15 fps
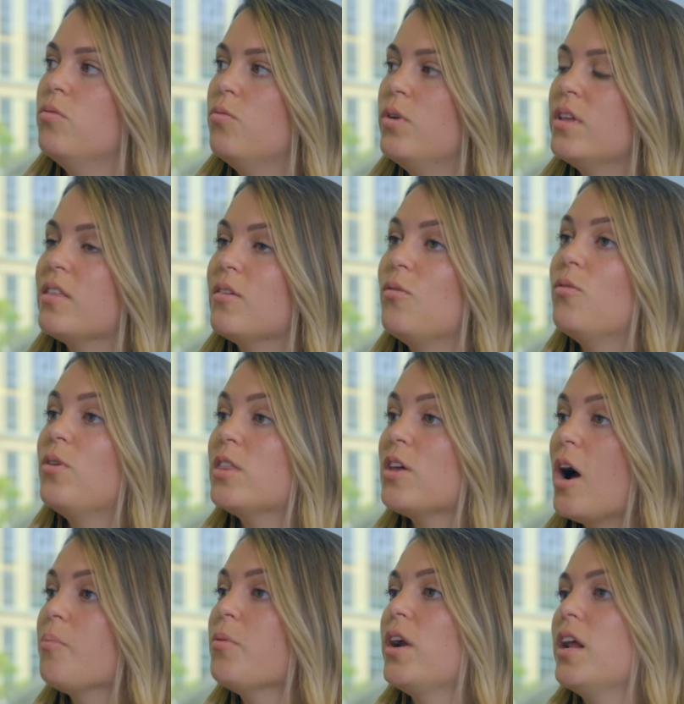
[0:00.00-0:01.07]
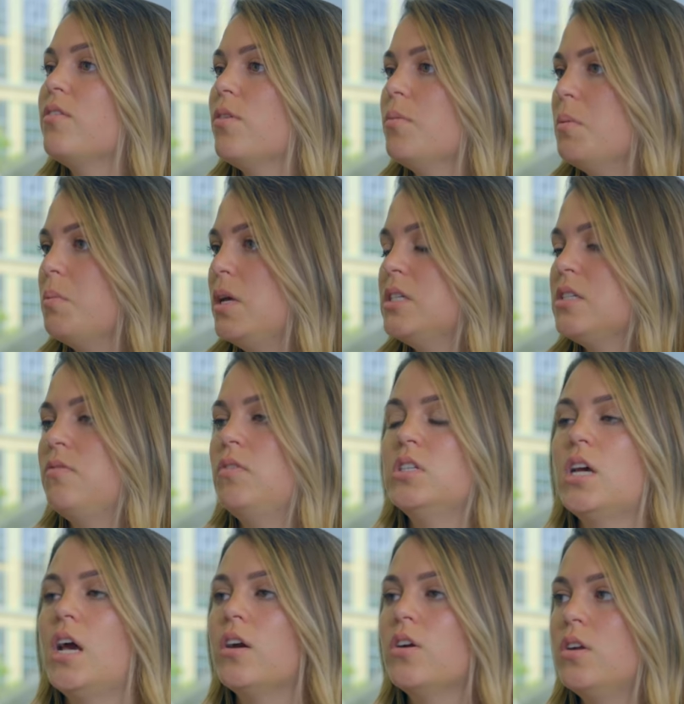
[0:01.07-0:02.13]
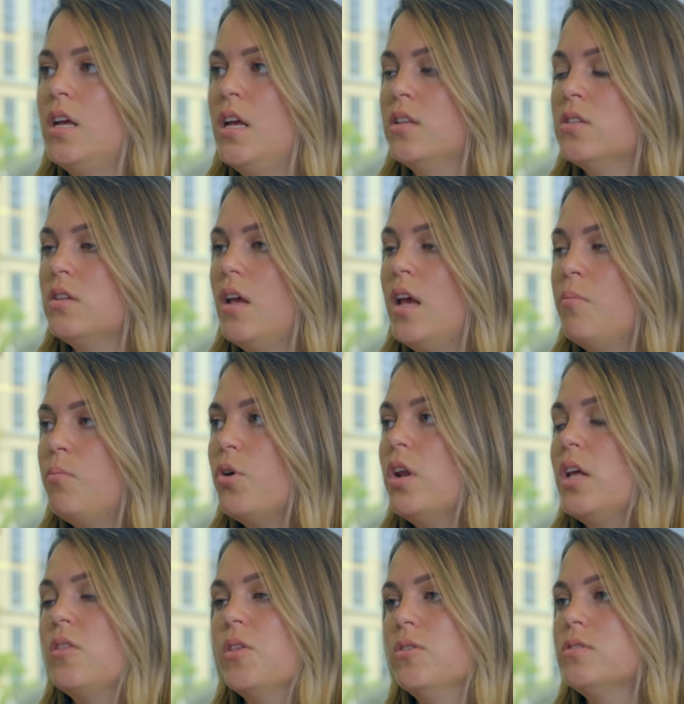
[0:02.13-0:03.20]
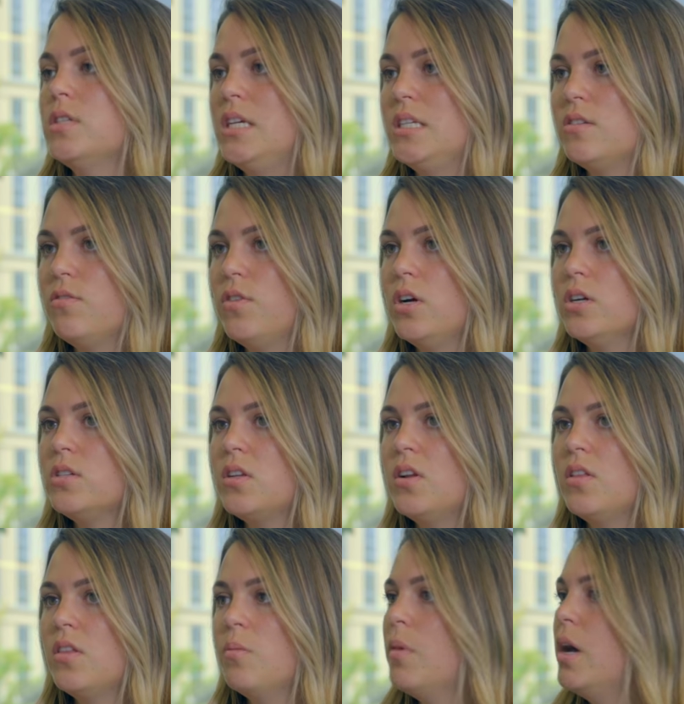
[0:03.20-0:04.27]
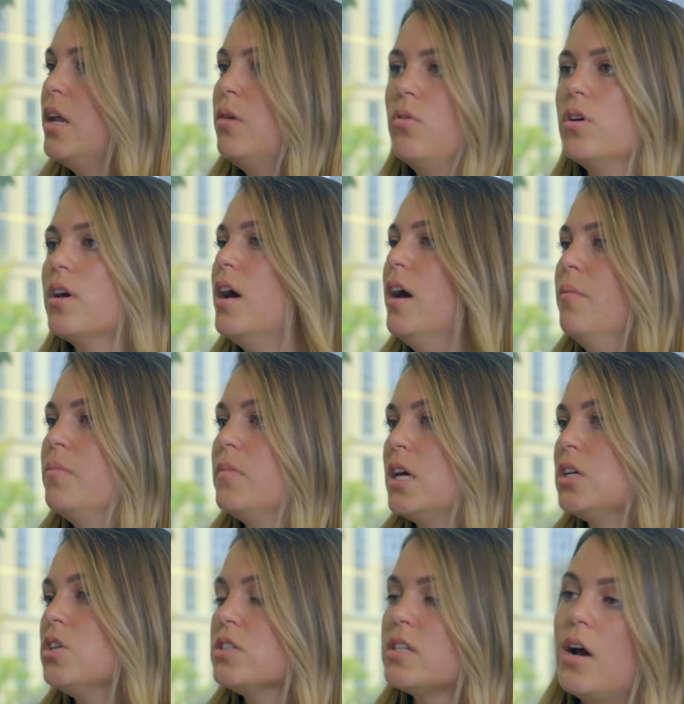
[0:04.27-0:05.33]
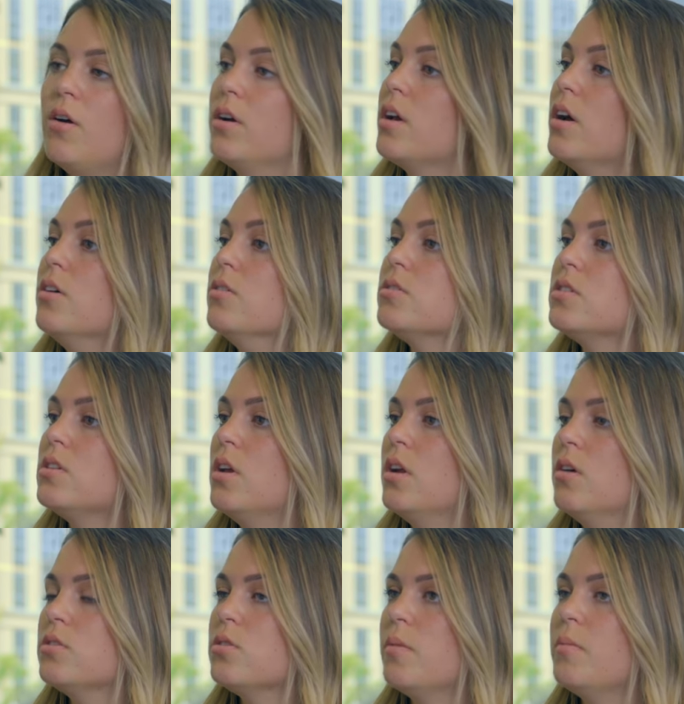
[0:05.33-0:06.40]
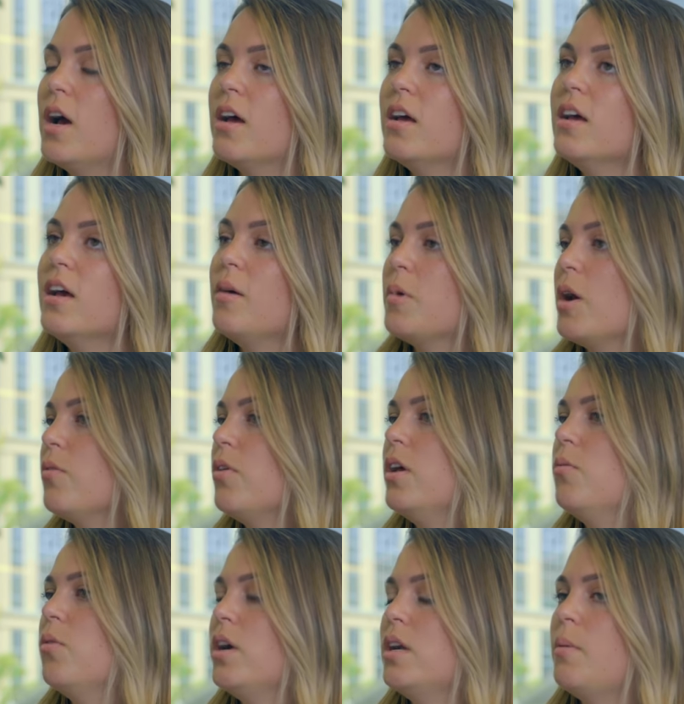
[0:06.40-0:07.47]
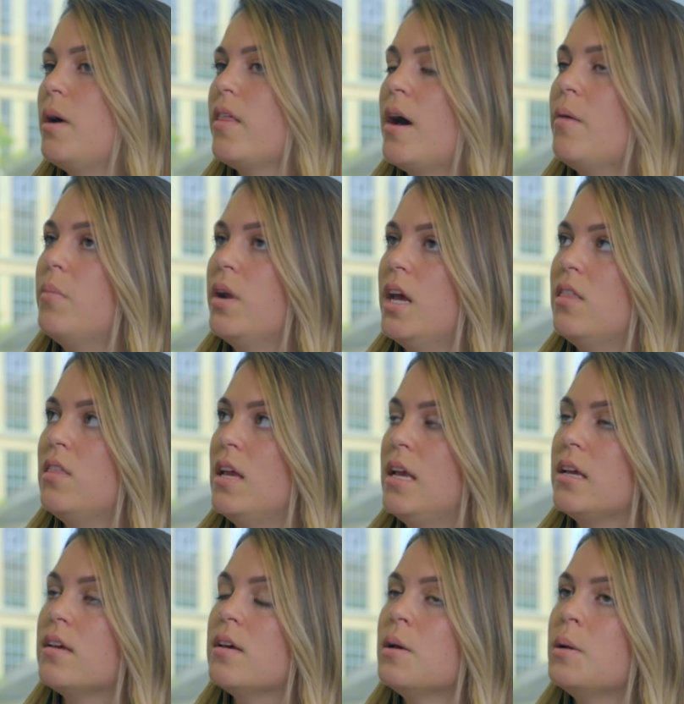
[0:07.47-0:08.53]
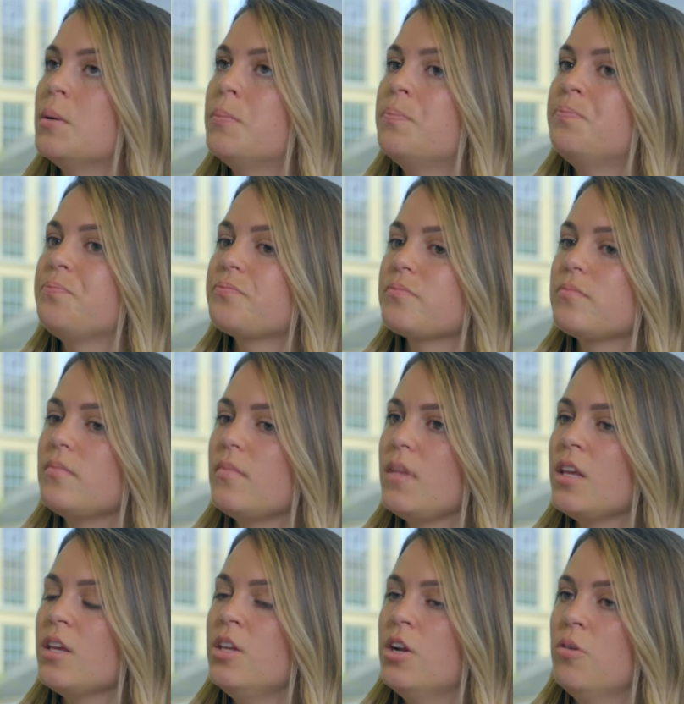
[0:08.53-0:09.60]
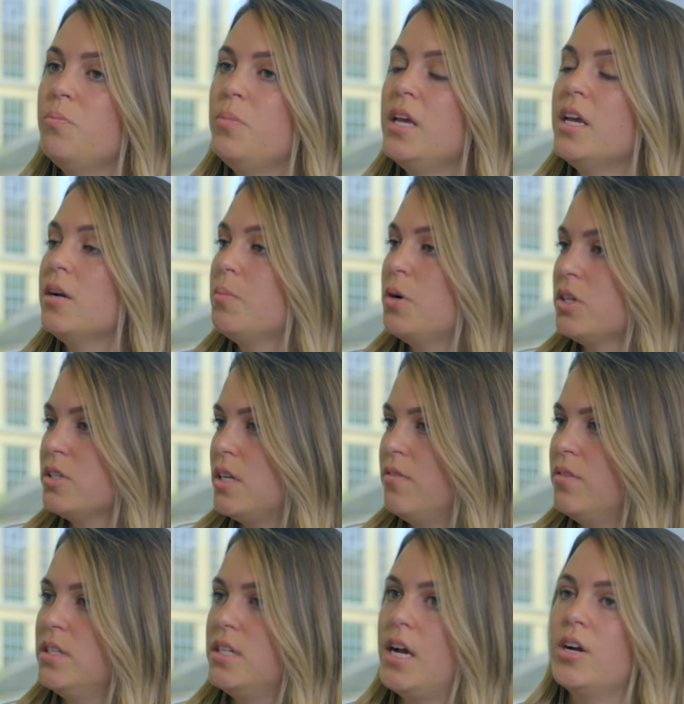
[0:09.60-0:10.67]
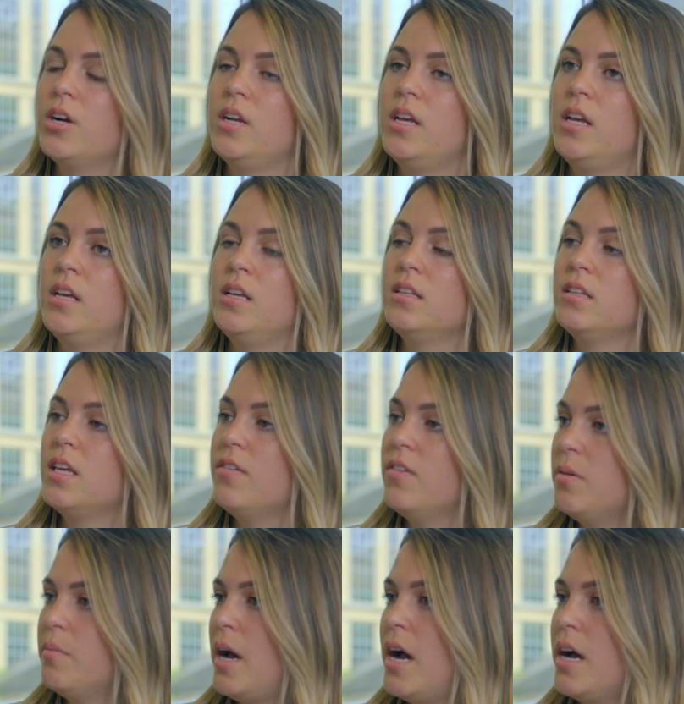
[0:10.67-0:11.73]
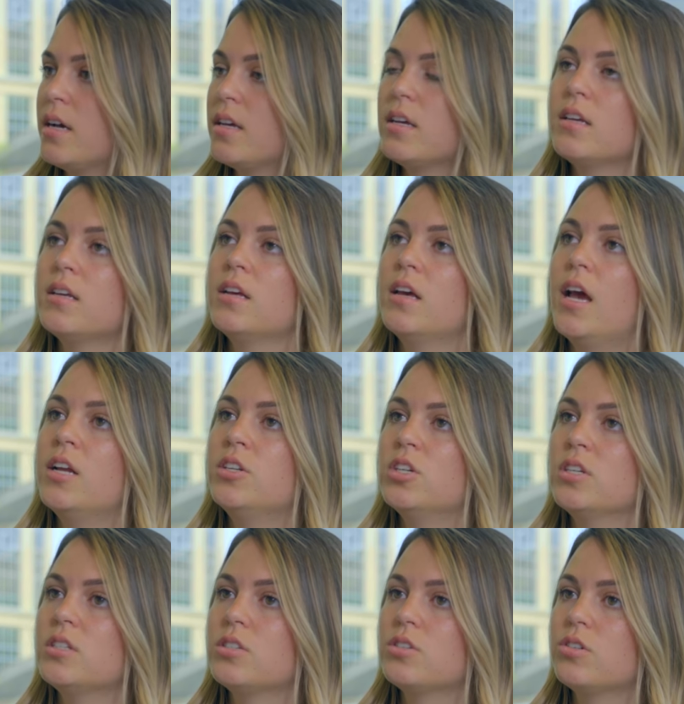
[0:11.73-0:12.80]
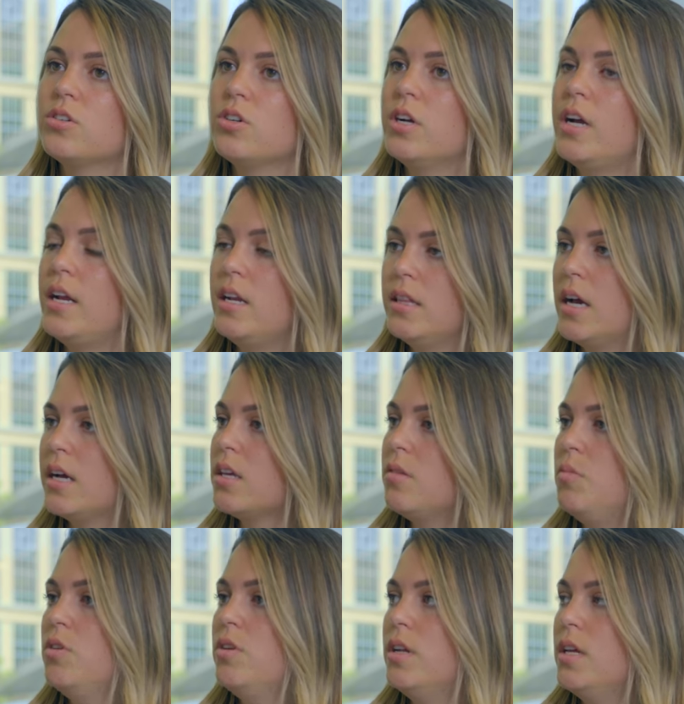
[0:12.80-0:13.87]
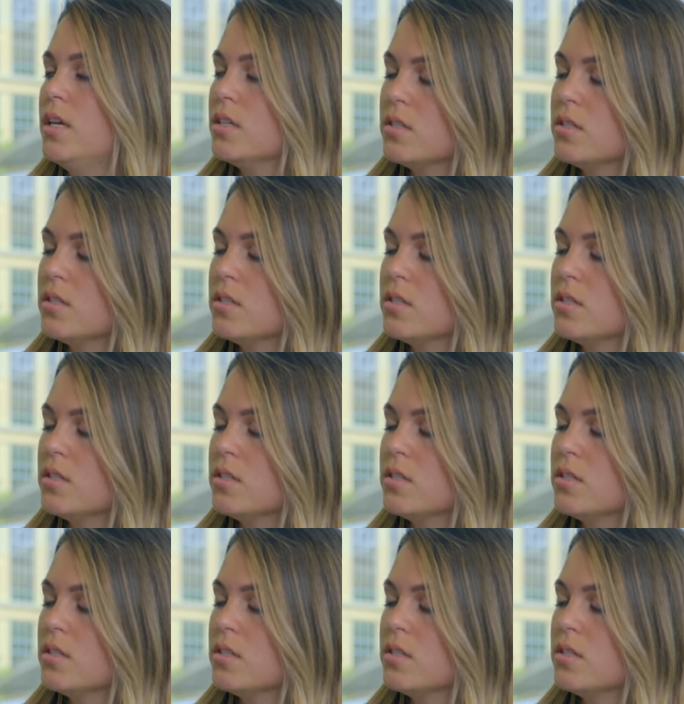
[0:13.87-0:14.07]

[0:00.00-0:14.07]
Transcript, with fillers: with with operating from a place of integrity and, and putting those things first, the money will come. That's just how it goes, you know. So I'm not not really worried about that. But I think, you know, being a person of integrity, giving back, and just creating that community